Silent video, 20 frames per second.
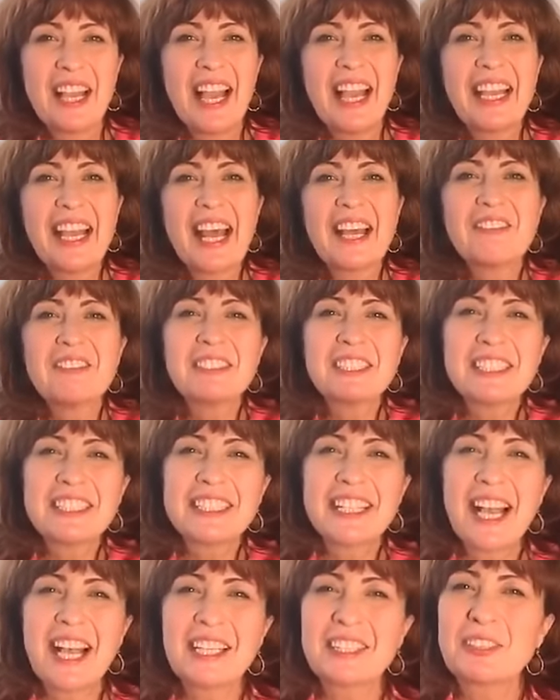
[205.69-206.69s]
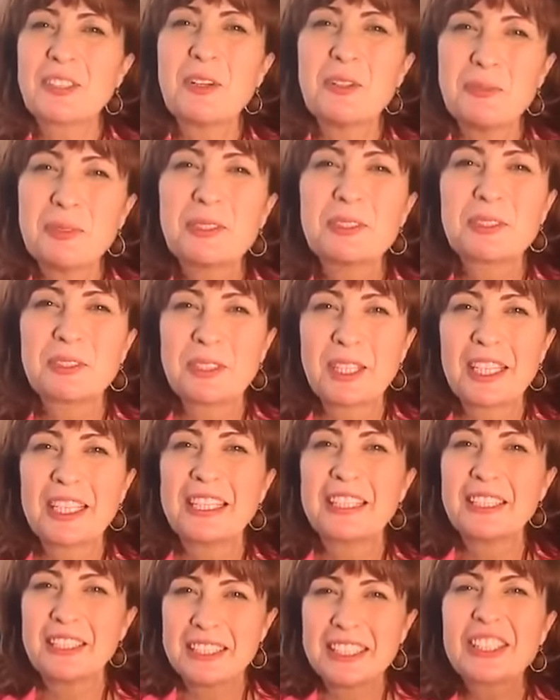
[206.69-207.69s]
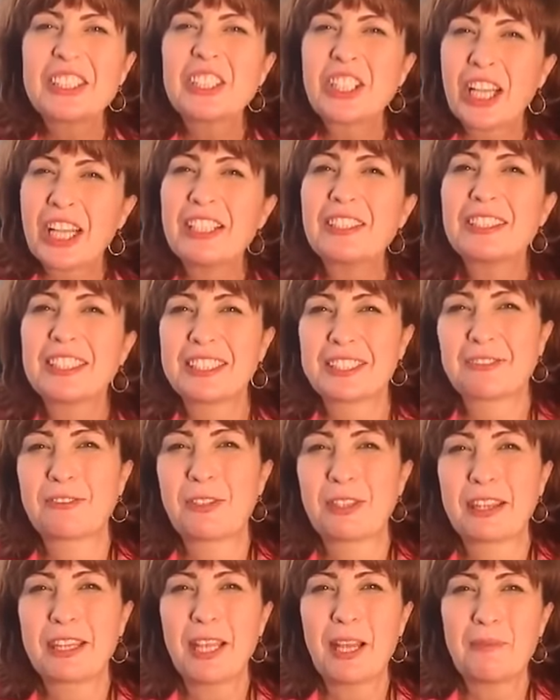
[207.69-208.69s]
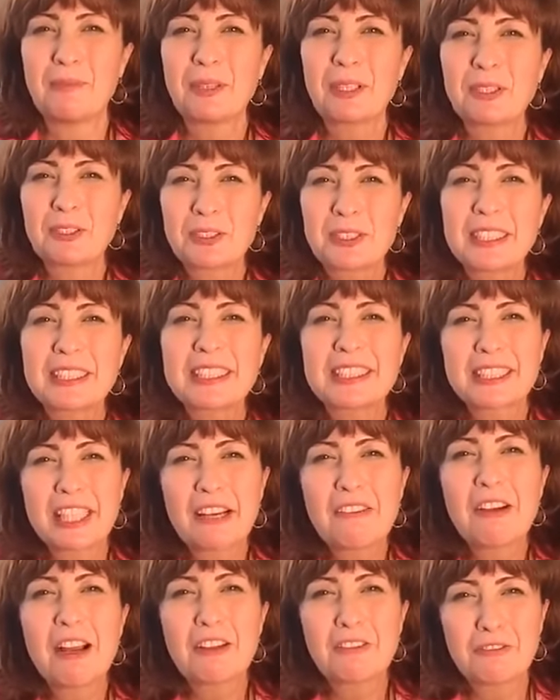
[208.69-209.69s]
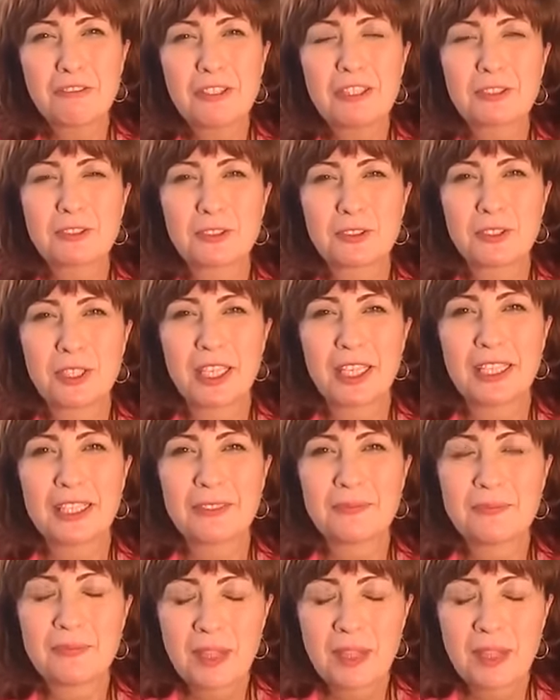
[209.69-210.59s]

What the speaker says: And God told me today, share this with them because this is how I feel today.